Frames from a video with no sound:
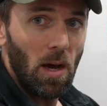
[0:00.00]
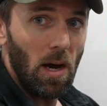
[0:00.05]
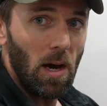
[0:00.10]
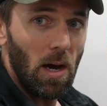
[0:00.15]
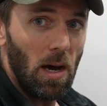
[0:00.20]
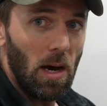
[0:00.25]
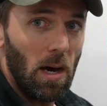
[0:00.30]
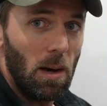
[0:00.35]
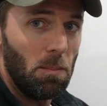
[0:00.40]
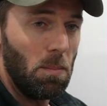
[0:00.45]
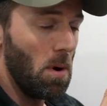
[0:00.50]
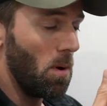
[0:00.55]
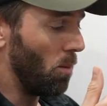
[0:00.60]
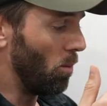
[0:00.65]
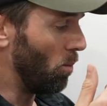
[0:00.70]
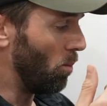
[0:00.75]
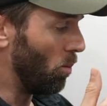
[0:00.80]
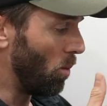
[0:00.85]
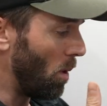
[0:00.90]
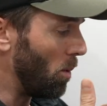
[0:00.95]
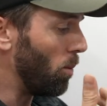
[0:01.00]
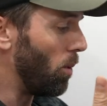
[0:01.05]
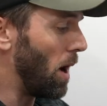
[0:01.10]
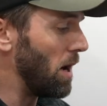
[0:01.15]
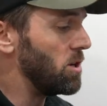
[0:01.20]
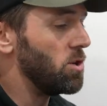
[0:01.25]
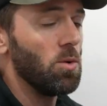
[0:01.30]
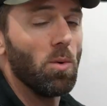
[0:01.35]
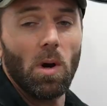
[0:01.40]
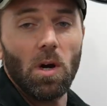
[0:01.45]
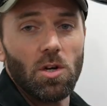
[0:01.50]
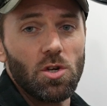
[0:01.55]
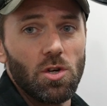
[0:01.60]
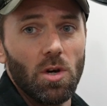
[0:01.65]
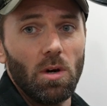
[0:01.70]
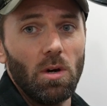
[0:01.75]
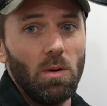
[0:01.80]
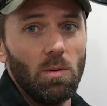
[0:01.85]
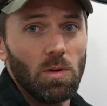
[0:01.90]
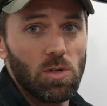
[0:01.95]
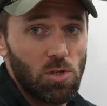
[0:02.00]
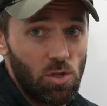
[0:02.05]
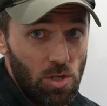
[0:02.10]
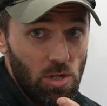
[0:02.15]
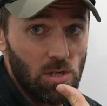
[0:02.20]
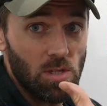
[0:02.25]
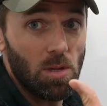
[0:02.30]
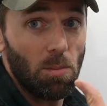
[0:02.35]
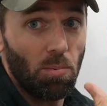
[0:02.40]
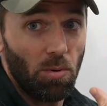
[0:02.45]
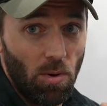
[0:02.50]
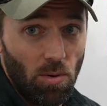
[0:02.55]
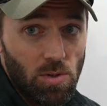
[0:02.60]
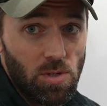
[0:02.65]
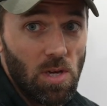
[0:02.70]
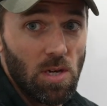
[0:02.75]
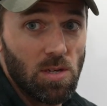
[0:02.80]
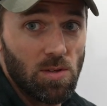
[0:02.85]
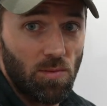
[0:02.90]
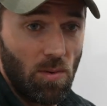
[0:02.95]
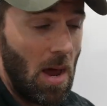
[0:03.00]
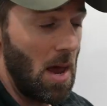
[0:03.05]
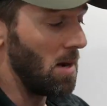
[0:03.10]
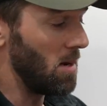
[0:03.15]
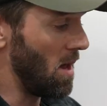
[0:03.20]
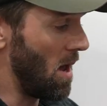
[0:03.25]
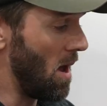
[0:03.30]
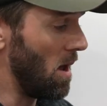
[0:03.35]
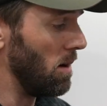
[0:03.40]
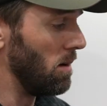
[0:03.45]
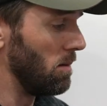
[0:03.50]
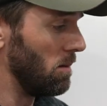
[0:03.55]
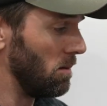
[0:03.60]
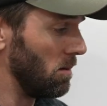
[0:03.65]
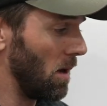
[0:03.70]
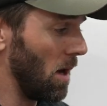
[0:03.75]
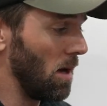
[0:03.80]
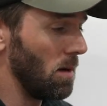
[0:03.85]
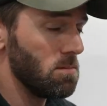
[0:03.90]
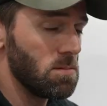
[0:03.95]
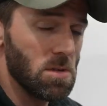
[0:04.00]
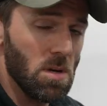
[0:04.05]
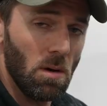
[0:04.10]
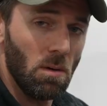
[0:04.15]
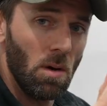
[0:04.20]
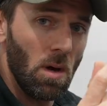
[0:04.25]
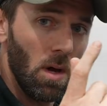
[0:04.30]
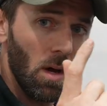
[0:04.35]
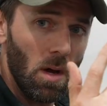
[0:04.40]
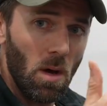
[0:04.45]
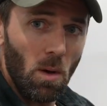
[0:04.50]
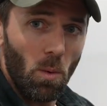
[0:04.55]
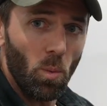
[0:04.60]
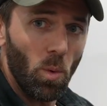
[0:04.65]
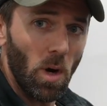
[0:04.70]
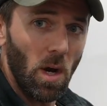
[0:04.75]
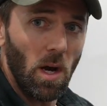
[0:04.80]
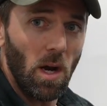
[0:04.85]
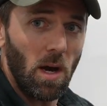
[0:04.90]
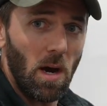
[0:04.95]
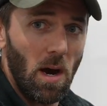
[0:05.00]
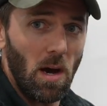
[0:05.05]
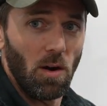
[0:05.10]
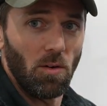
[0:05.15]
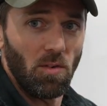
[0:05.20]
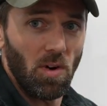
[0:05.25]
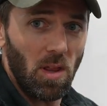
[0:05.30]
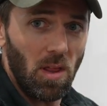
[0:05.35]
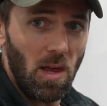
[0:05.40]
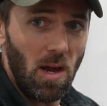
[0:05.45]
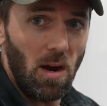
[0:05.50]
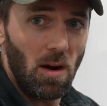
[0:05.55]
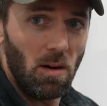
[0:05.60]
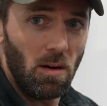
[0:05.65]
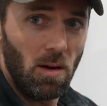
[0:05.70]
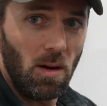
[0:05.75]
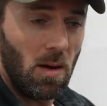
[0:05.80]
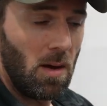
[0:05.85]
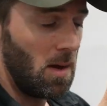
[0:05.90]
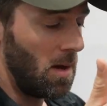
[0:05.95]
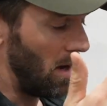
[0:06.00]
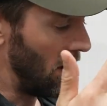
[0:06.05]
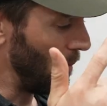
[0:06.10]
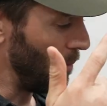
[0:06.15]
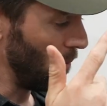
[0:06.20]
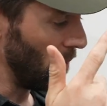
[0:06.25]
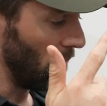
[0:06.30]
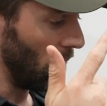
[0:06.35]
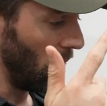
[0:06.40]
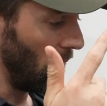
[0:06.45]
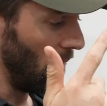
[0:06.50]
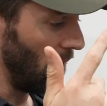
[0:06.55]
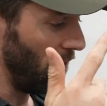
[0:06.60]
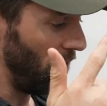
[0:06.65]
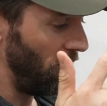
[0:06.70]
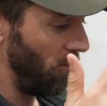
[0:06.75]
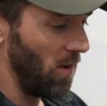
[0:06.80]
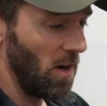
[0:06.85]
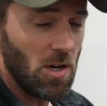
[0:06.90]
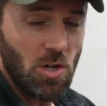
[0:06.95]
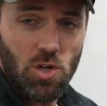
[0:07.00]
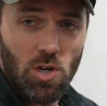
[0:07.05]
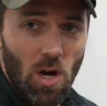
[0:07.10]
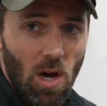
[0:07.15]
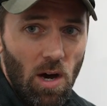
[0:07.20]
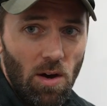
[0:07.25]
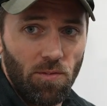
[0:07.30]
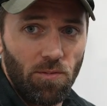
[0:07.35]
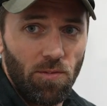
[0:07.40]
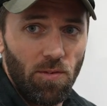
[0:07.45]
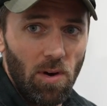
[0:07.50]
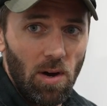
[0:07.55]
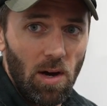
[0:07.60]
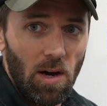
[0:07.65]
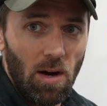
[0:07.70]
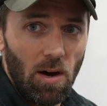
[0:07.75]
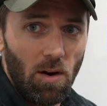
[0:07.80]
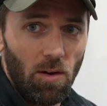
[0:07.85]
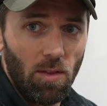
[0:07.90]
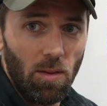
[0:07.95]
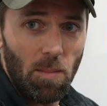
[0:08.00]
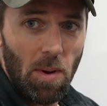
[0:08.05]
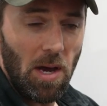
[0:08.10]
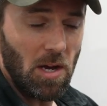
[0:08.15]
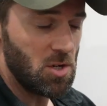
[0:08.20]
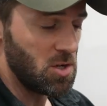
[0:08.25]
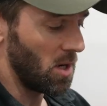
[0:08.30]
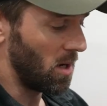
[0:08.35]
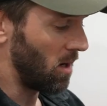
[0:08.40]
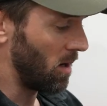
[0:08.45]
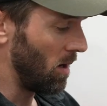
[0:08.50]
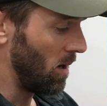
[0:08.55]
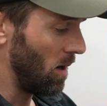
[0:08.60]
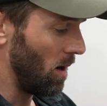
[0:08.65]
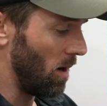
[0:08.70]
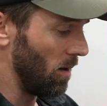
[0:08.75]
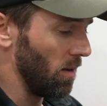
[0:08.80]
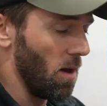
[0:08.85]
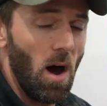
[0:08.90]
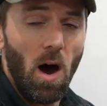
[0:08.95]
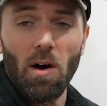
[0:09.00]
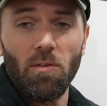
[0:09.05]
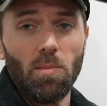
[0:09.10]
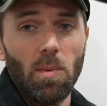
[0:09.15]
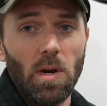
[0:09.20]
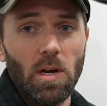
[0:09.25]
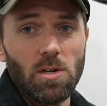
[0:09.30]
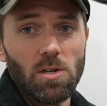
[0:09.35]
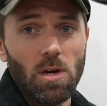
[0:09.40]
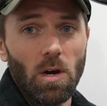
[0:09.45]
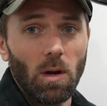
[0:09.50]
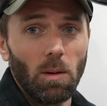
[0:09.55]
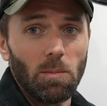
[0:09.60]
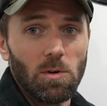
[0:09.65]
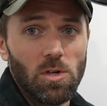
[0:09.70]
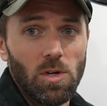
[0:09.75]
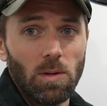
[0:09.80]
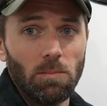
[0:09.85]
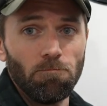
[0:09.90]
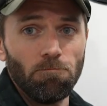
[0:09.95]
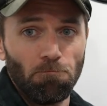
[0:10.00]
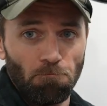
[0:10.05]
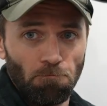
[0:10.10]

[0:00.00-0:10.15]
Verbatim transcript: uh, but what I do want to show you is just the process end to end. Okay, so we're going to cut over to there and we're gonna finish off uh, all the magic on the Hoffman engineering machine.